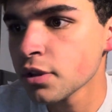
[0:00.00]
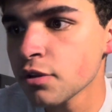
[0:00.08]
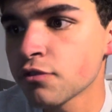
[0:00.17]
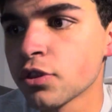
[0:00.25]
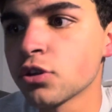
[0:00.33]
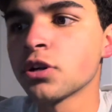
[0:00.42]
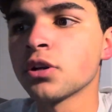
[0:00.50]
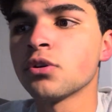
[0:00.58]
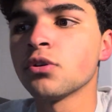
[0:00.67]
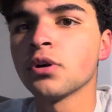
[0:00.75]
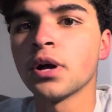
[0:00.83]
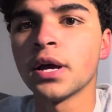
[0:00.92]
for the
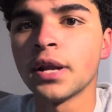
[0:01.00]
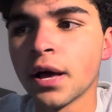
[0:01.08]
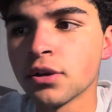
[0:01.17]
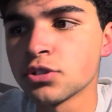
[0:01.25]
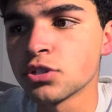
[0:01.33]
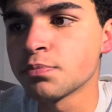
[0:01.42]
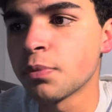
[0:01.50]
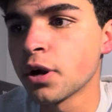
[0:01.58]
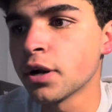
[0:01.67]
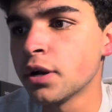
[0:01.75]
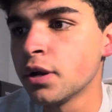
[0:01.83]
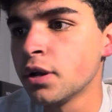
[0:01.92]
critical analysis
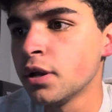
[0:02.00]
part,